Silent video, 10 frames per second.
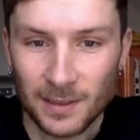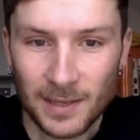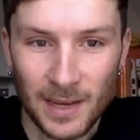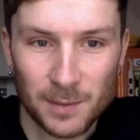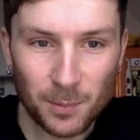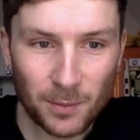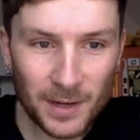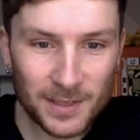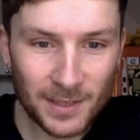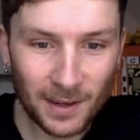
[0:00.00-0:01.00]
Year's
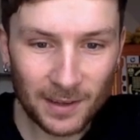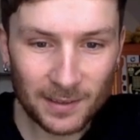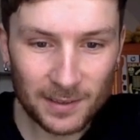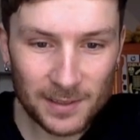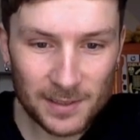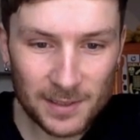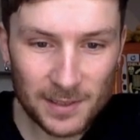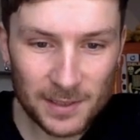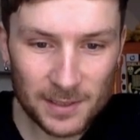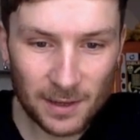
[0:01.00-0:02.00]
progression. Like this
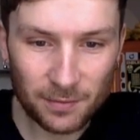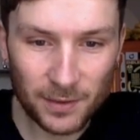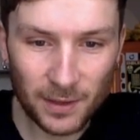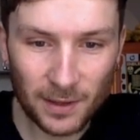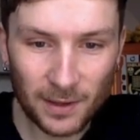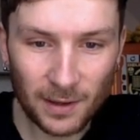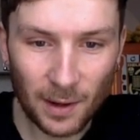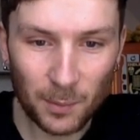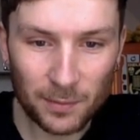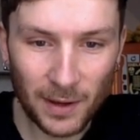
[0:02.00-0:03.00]
is stuff that
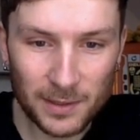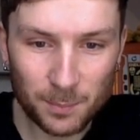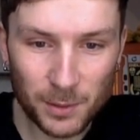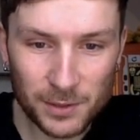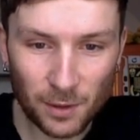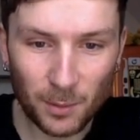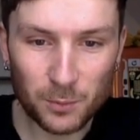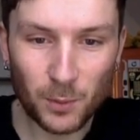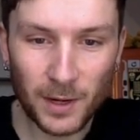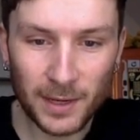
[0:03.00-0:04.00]
I would have had to put so
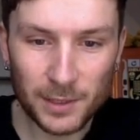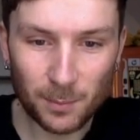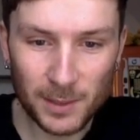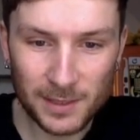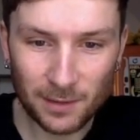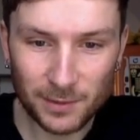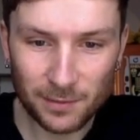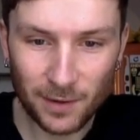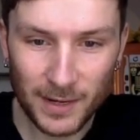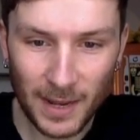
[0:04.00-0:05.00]
much work into myself to
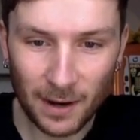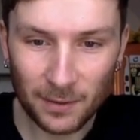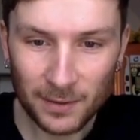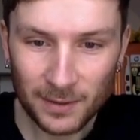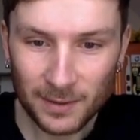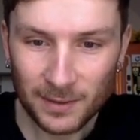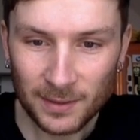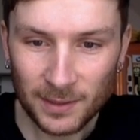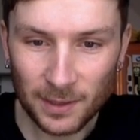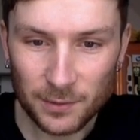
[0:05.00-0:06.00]
find out.
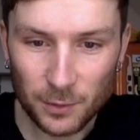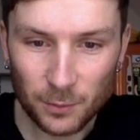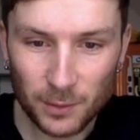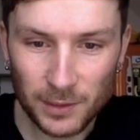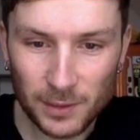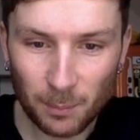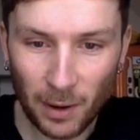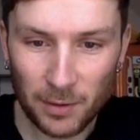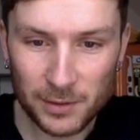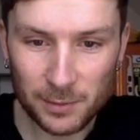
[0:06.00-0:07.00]
Do these
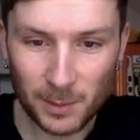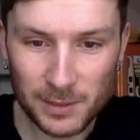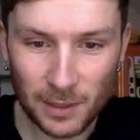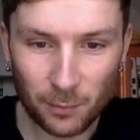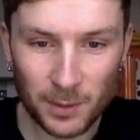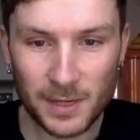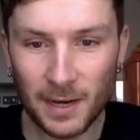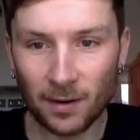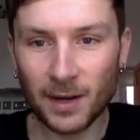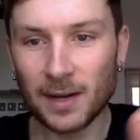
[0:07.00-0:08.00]
comparisons myself. Whereas
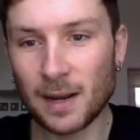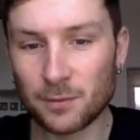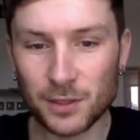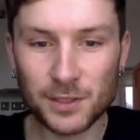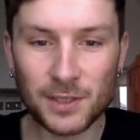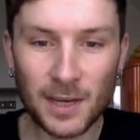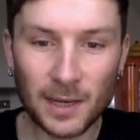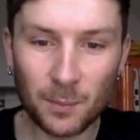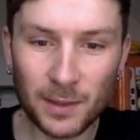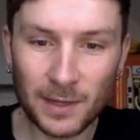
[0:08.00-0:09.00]
here I can now just
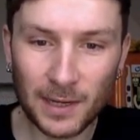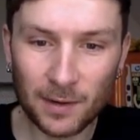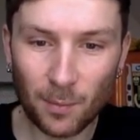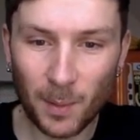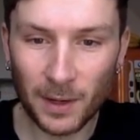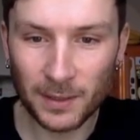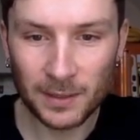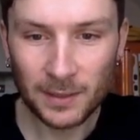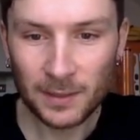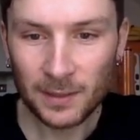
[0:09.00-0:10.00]
see with the click of a
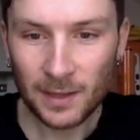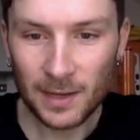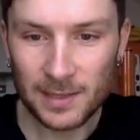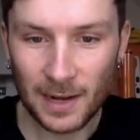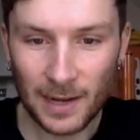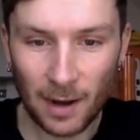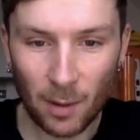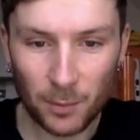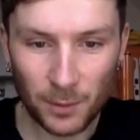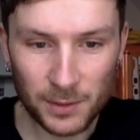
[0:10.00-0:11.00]
button exactly how
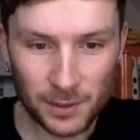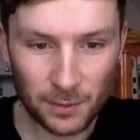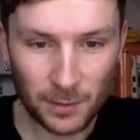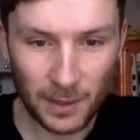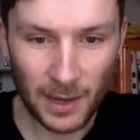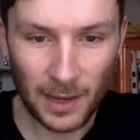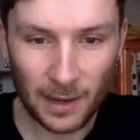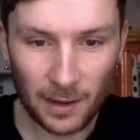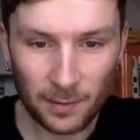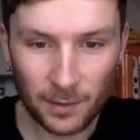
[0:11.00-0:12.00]
I'm doing. So
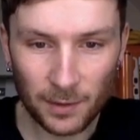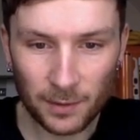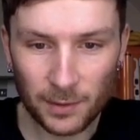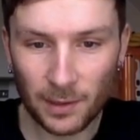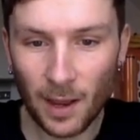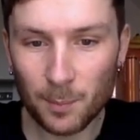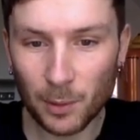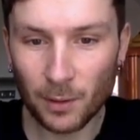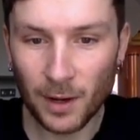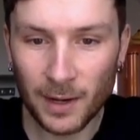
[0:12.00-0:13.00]
here the light
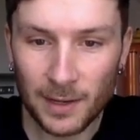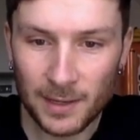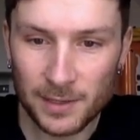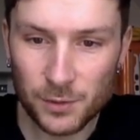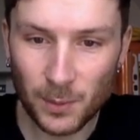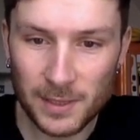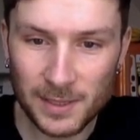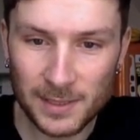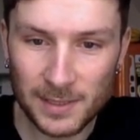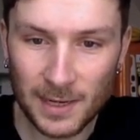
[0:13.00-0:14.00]
blue line is
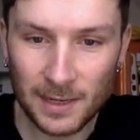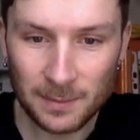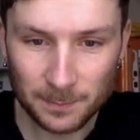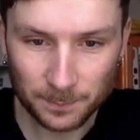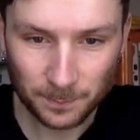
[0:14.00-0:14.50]
2016,